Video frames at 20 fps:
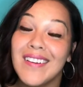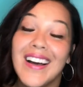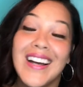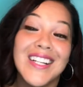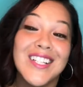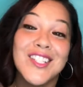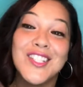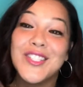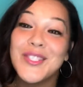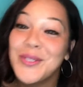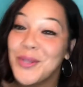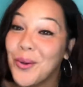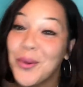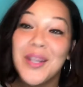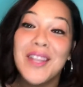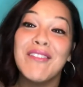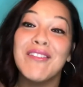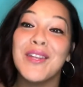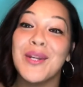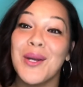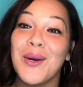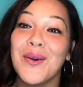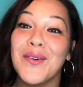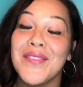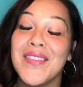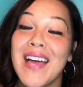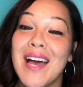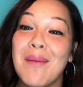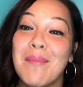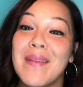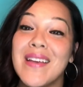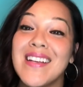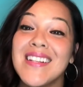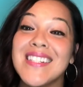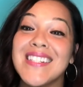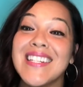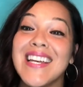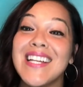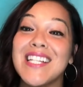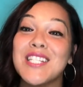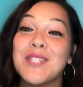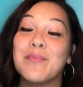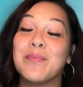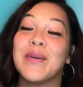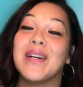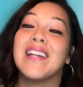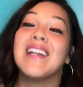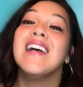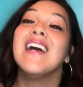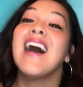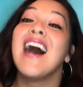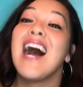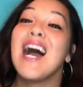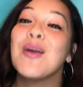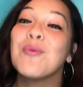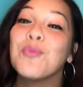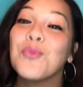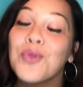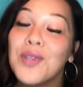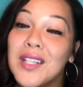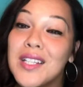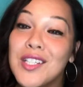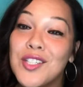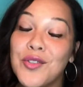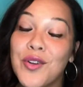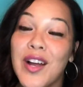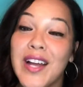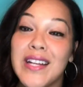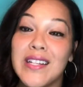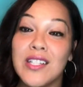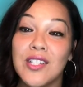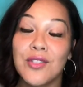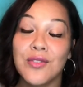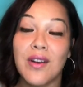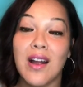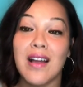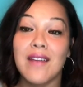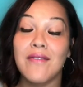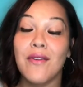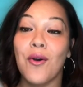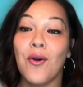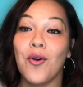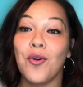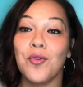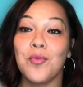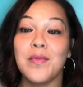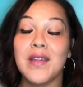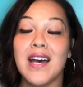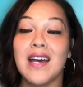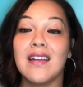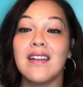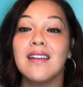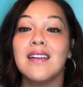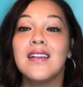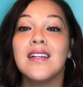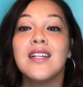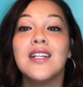I don't even know if that makes sense, but I'm really trying to drive home that